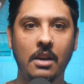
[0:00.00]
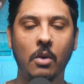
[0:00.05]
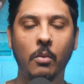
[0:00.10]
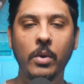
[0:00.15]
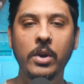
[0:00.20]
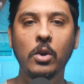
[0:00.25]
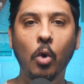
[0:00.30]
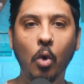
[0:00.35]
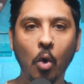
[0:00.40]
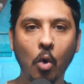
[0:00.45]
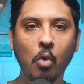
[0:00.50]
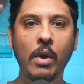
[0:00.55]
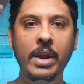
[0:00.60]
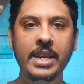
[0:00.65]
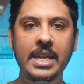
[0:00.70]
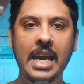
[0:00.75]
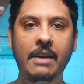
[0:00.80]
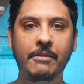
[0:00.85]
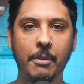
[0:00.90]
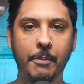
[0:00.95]
We
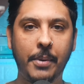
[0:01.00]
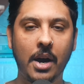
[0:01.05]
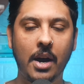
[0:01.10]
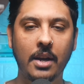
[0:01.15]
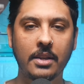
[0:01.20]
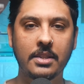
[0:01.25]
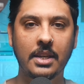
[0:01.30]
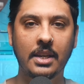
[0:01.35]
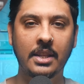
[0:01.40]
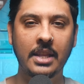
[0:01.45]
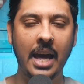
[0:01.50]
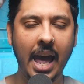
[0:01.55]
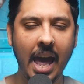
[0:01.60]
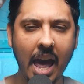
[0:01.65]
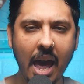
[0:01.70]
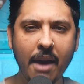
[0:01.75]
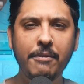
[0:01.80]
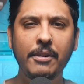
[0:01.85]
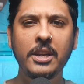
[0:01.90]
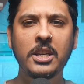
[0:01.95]
already have a party that
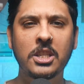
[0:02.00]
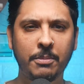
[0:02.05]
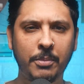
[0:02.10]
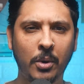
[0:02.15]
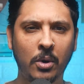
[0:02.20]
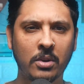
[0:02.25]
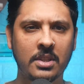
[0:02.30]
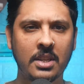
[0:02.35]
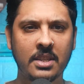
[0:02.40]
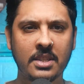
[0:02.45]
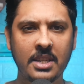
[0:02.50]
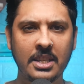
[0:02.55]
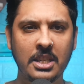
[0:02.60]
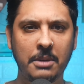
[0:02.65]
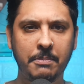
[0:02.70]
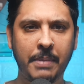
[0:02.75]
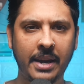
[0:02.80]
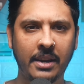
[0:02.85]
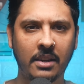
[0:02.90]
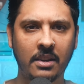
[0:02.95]
heavily supports the city
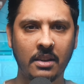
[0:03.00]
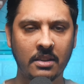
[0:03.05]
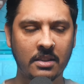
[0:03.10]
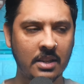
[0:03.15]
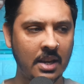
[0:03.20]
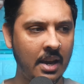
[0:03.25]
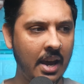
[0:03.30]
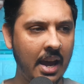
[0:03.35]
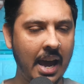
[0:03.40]
bankers